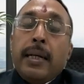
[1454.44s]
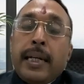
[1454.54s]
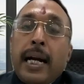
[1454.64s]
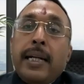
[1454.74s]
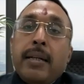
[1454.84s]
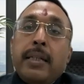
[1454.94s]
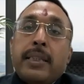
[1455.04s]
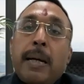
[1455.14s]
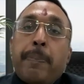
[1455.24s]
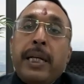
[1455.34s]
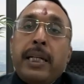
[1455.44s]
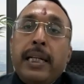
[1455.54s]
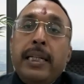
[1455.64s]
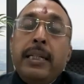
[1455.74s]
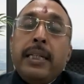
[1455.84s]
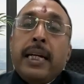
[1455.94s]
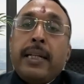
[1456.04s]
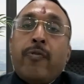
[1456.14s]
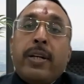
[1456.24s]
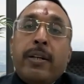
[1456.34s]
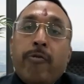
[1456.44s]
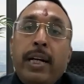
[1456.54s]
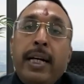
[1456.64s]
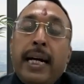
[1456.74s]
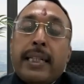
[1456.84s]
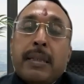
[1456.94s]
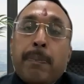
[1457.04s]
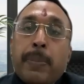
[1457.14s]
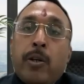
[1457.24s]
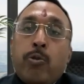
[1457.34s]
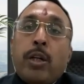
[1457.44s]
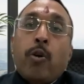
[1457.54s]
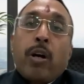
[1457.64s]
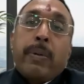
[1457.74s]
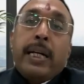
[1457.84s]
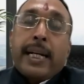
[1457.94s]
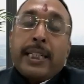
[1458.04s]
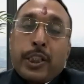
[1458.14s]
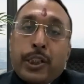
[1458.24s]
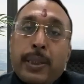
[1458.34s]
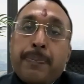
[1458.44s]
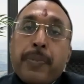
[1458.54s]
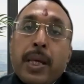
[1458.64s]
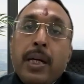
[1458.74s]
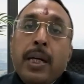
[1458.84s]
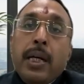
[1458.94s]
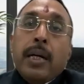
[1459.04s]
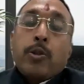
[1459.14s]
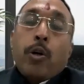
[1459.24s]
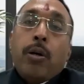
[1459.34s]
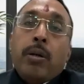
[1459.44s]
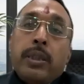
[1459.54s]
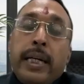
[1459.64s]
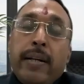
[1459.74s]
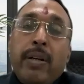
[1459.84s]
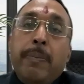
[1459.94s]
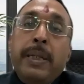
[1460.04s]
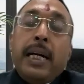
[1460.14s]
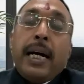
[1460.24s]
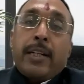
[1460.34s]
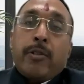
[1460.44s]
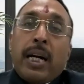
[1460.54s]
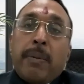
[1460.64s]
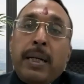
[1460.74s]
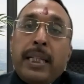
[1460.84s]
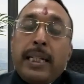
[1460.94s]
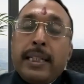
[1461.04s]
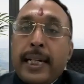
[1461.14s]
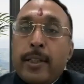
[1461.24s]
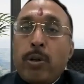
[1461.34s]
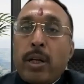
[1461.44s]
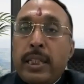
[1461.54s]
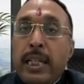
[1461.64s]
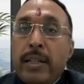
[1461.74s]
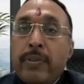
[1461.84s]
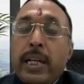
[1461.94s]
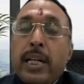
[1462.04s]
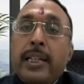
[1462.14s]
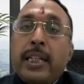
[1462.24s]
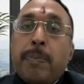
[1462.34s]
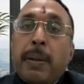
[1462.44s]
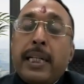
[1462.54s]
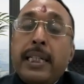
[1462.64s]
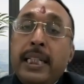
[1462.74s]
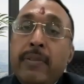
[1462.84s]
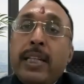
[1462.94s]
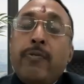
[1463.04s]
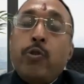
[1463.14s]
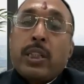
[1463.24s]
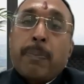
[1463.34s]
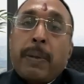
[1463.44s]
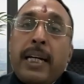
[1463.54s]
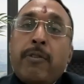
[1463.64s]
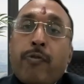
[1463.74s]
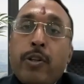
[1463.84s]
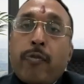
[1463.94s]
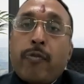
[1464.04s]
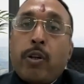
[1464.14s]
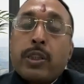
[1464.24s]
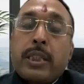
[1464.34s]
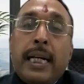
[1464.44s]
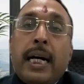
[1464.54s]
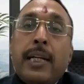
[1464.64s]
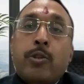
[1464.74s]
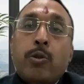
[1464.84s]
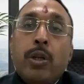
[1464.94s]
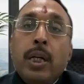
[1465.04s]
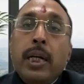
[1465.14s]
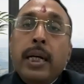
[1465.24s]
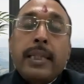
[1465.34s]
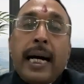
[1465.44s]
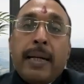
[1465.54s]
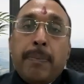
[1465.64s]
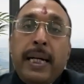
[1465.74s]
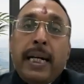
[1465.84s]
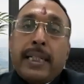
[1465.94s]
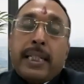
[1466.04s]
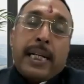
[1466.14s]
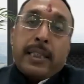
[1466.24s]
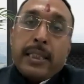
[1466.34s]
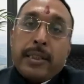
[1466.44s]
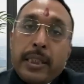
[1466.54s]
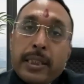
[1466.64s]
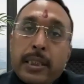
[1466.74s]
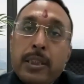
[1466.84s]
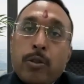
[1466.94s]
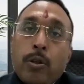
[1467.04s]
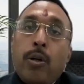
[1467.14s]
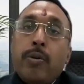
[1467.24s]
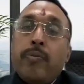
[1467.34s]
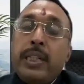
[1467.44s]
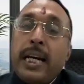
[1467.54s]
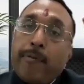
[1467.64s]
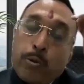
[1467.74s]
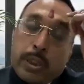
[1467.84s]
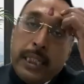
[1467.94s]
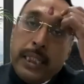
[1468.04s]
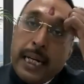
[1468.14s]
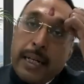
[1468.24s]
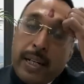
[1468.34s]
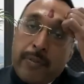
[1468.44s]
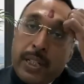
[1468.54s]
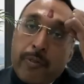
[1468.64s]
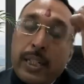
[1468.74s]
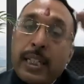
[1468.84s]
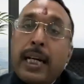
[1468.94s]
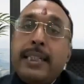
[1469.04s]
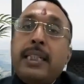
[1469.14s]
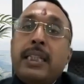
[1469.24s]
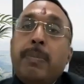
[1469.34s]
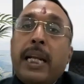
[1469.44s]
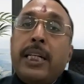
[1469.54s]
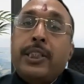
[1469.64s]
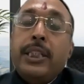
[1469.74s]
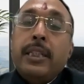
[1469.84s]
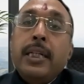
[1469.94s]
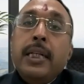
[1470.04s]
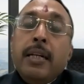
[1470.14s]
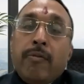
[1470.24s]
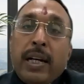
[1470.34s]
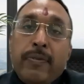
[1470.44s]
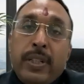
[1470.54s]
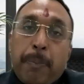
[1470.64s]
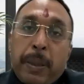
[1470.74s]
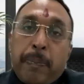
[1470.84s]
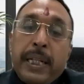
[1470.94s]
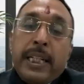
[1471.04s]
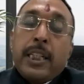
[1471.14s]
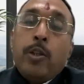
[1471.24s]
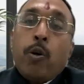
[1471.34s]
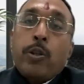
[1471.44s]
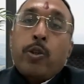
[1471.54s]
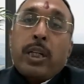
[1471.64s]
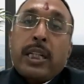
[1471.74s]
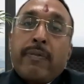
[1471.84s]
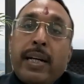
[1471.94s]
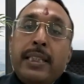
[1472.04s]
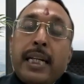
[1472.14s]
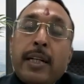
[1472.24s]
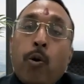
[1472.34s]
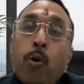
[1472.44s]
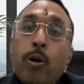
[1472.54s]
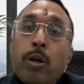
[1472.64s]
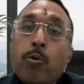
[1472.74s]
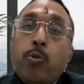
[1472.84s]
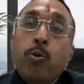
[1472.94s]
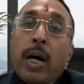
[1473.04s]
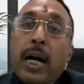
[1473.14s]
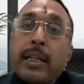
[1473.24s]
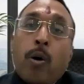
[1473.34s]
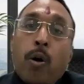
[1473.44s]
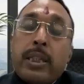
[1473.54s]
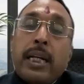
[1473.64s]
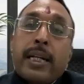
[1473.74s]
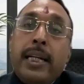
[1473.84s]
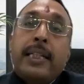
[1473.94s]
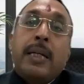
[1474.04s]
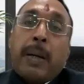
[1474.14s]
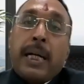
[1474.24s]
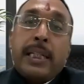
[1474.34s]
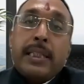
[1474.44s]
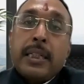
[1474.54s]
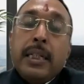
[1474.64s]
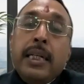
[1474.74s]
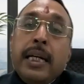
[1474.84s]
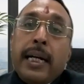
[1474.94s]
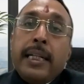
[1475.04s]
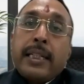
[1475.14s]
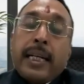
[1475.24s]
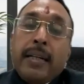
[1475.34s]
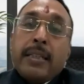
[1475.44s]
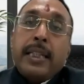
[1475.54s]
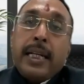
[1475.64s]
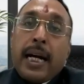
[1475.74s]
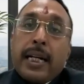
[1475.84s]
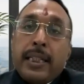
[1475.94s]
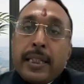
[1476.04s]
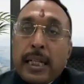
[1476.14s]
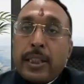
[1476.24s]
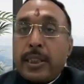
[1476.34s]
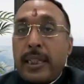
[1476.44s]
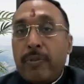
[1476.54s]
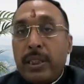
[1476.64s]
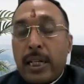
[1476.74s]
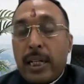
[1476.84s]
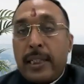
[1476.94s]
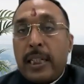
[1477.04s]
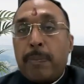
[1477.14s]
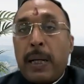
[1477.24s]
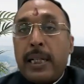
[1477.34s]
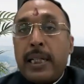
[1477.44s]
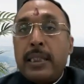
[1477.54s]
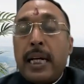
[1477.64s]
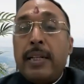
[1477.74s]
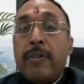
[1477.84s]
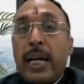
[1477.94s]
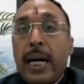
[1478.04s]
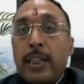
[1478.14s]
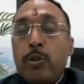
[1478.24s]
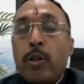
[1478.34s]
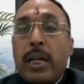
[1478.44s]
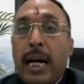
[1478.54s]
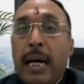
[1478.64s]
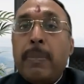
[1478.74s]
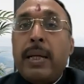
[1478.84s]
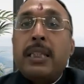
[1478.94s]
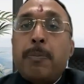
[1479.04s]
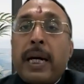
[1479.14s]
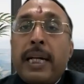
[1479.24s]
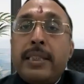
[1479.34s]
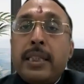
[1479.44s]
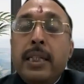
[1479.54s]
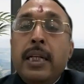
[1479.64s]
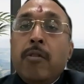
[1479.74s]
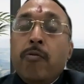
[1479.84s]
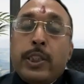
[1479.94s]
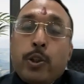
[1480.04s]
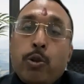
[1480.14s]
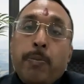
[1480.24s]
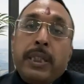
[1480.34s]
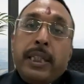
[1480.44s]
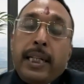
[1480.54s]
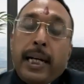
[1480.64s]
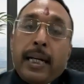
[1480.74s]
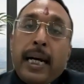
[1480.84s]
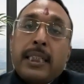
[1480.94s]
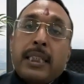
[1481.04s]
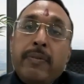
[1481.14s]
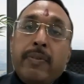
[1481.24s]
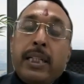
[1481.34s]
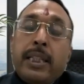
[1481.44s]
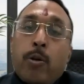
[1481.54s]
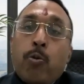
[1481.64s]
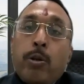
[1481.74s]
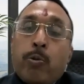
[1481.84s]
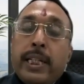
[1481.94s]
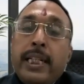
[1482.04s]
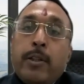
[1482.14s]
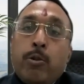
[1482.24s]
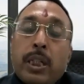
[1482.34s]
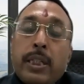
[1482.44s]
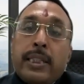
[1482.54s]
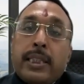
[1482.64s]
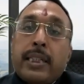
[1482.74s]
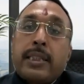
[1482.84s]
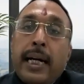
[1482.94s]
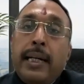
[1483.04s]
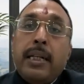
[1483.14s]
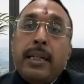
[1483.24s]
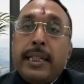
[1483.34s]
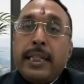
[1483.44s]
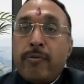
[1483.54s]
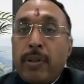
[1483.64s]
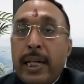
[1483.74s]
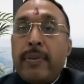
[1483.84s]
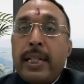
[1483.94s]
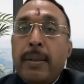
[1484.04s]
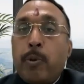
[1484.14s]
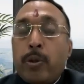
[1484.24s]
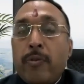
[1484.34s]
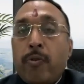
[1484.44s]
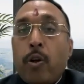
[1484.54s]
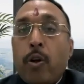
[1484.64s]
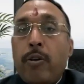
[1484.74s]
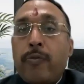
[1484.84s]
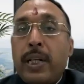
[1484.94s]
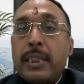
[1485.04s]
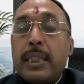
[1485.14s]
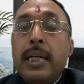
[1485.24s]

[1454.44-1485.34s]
dealt separately in a different way as compared to the normal transaction. So there will be a requirement that in case you are dealing with a related party, even if you are supplying free of cost, then also that may attract the GST. So we have to see that when we are finalizing the balance sheet, when we are preparing the notes or otherwise, that who are all the related parties. And in case there are the transaction with the related parties, and if that is not an arm length price, which should be there as given in the rule 28 to 36, then it is very, very important for all of us